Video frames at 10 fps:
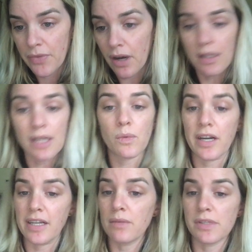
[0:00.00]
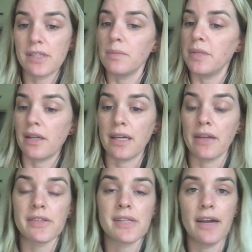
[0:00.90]
All I wanted was to be on the
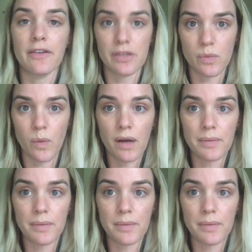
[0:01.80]
other side of this wall.